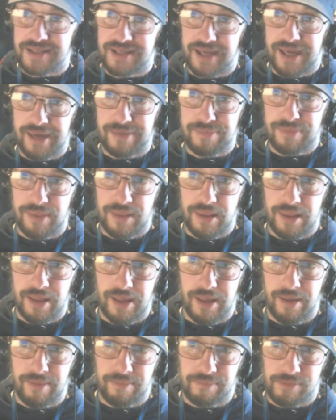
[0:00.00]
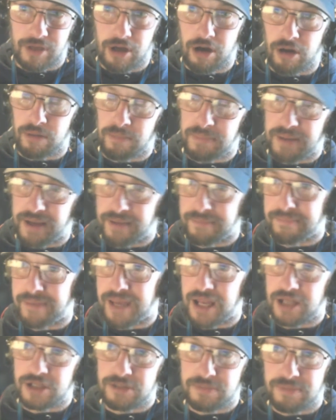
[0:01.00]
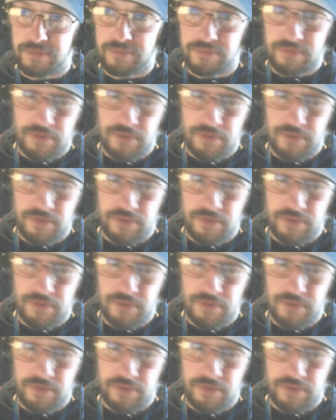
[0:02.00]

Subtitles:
keep the cockpit manageable.